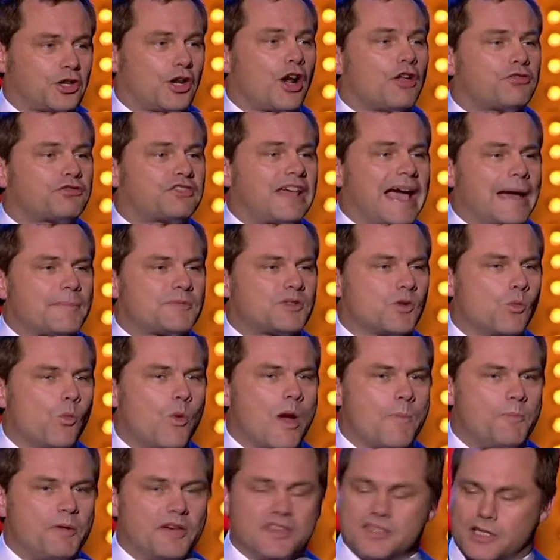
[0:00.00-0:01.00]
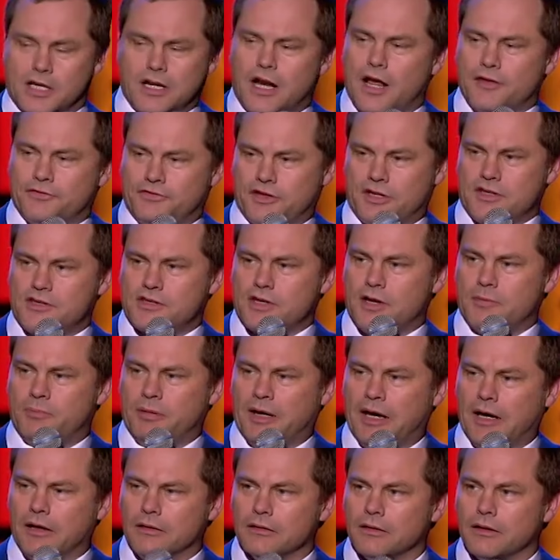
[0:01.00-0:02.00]
cloth caps and whippets. I don't think so.
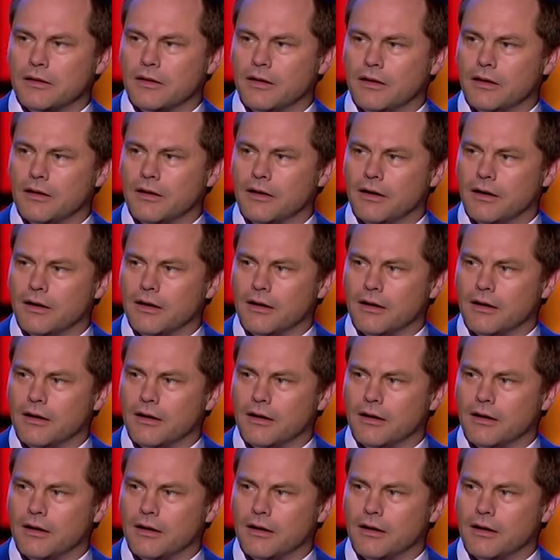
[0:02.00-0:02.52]
Apparently.